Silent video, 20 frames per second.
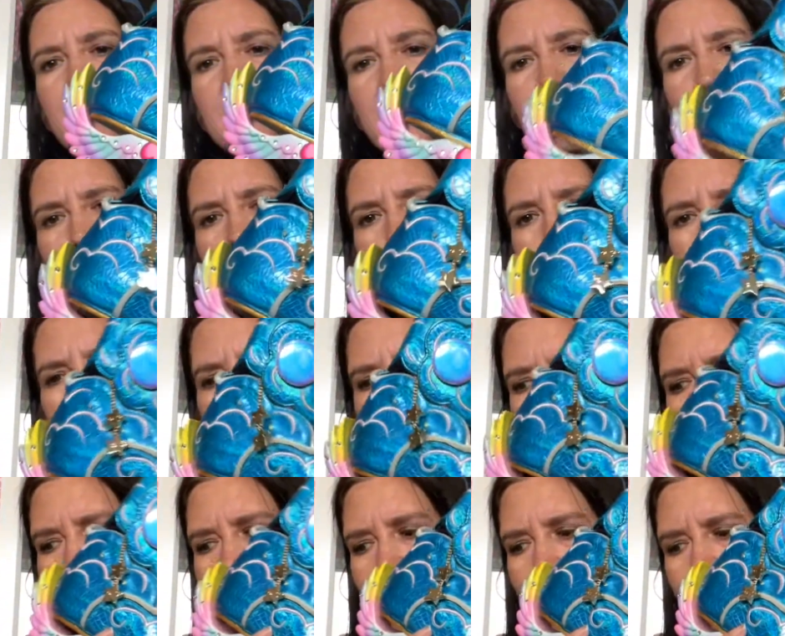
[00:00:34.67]
2 other
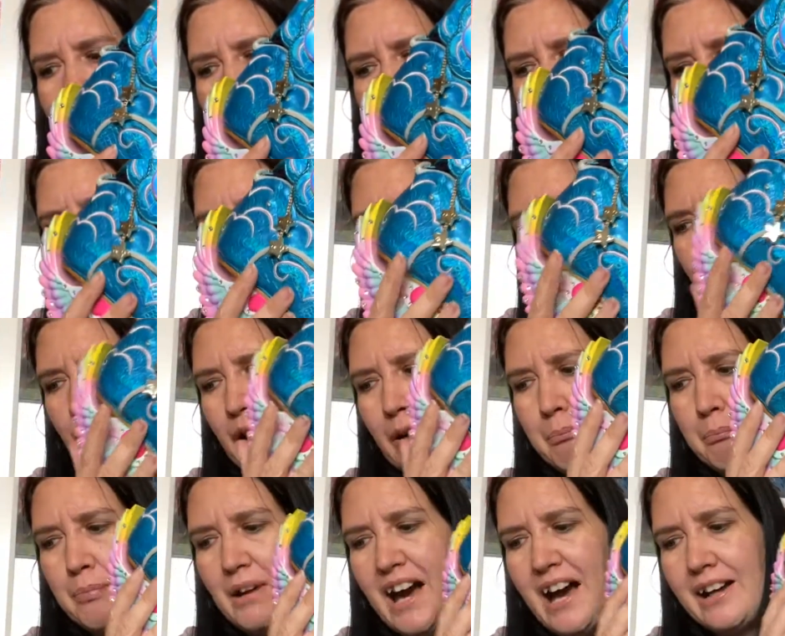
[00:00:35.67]
pairs in blue
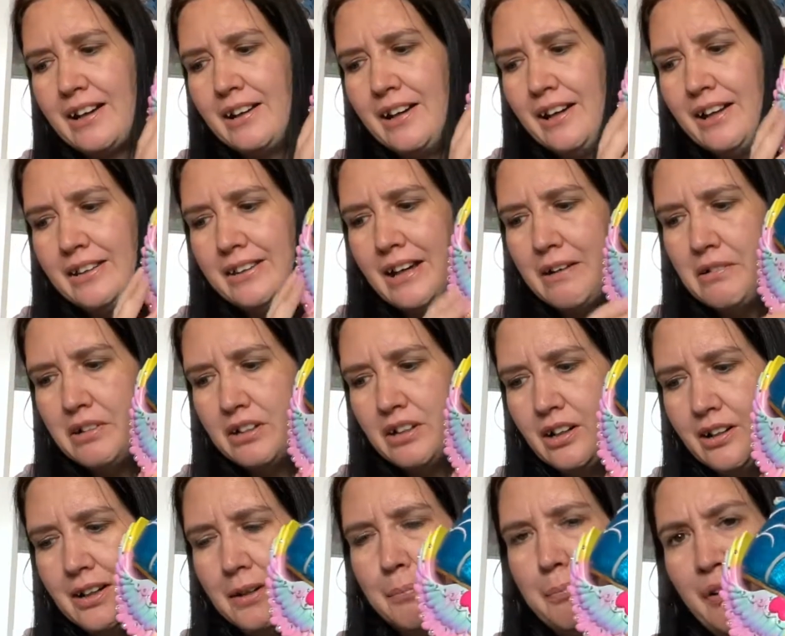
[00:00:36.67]
and black that were
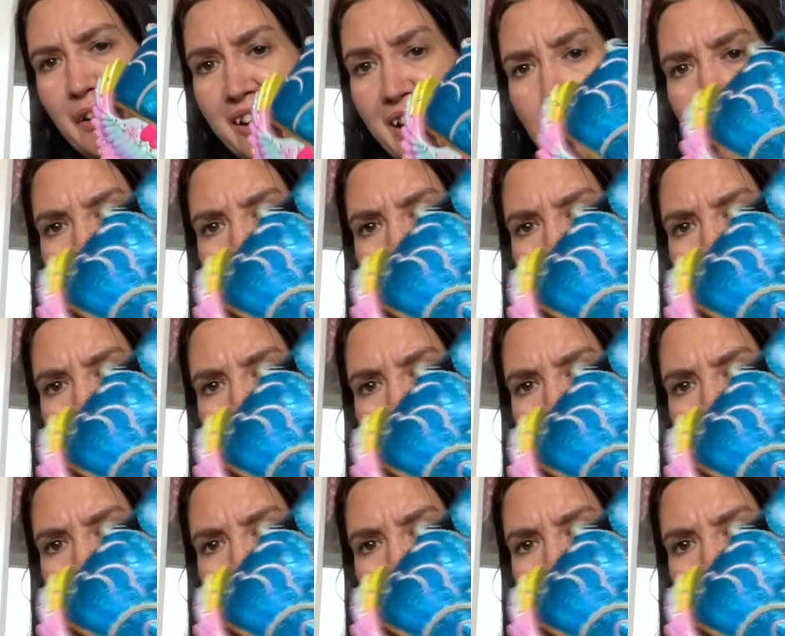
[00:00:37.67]
called Bouquet